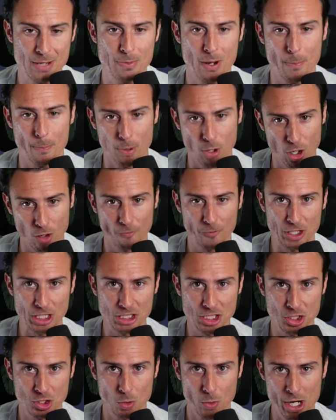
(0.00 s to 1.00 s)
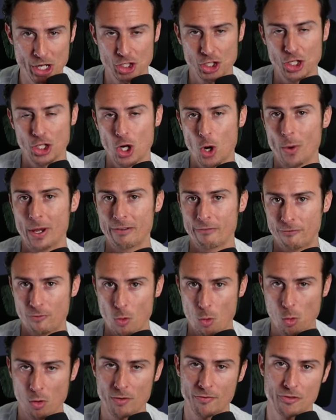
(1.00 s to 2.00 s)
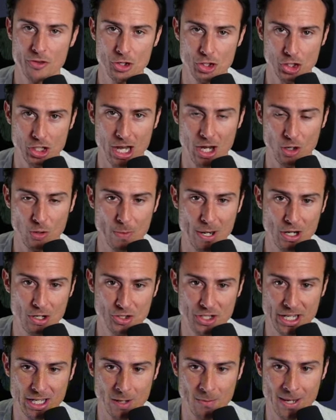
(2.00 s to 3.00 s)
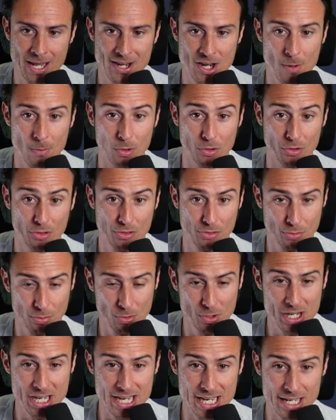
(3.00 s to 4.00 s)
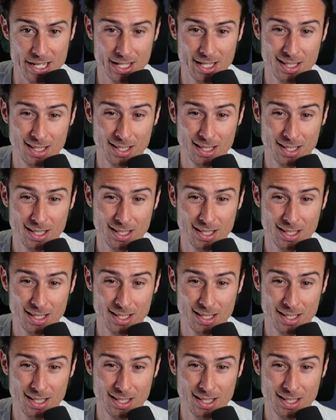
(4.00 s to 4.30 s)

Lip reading: But a perfect situation going forward for the Chicago Bears. They come in at number three.